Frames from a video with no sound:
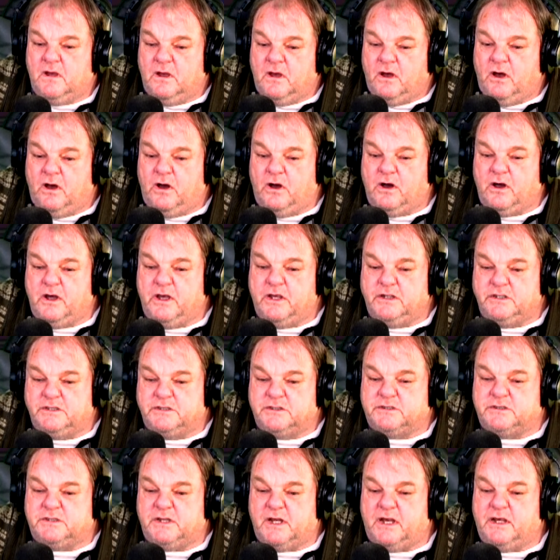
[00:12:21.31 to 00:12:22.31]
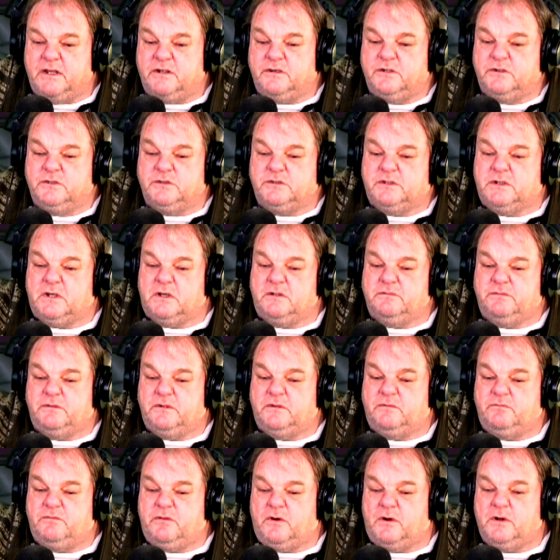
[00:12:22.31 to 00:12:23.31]
High standards of
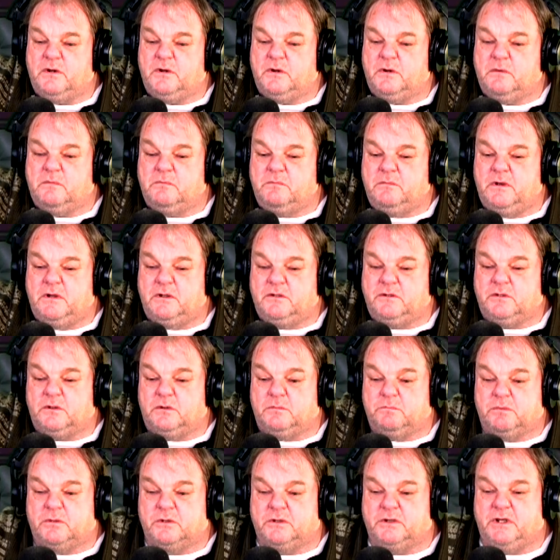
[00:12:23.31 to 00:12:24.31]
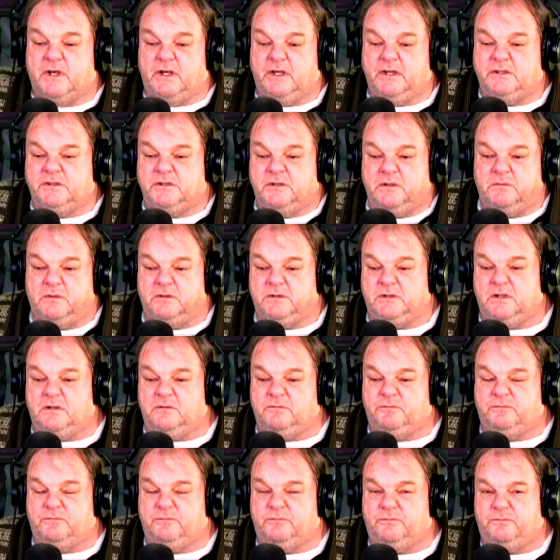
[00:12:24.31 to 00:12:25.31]
environmental protection. What the
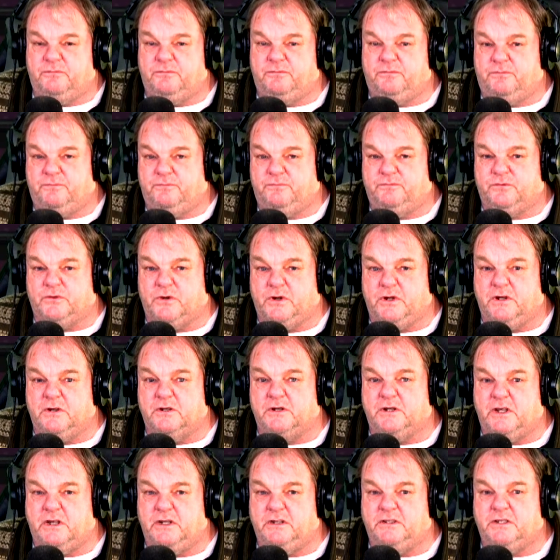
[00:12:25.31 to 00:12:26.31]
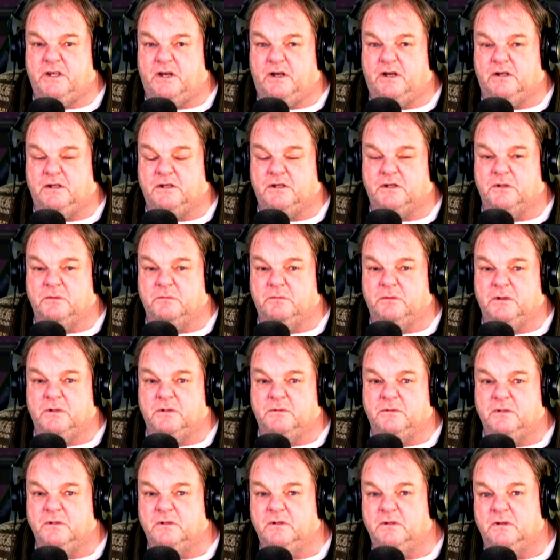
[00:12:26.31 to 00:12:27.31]
frig are they talking
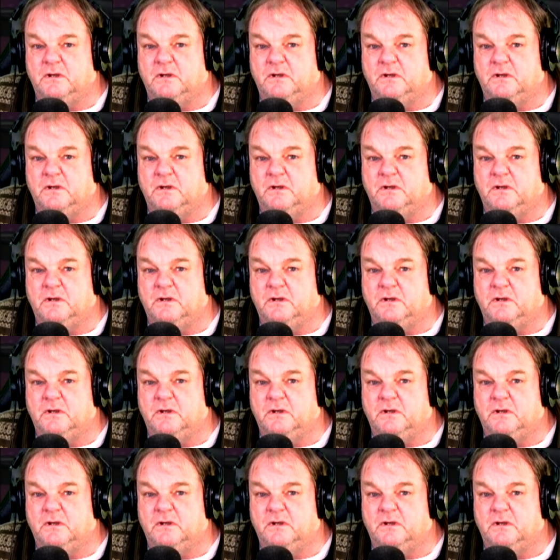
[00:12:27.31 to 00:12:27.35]
about?